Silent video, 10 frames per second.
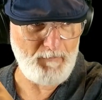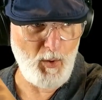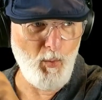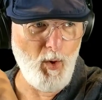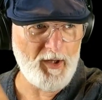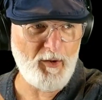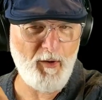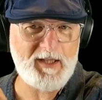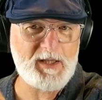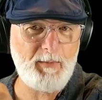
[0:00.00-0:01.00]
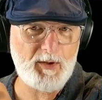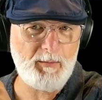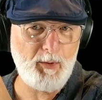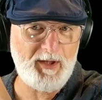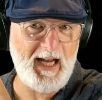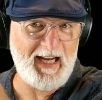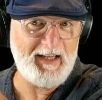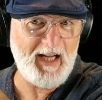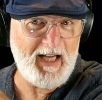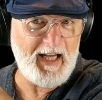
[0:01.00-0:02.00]
what a great spot to put that. And
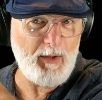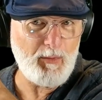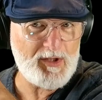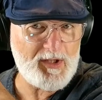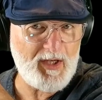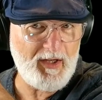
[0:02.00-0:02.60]
it was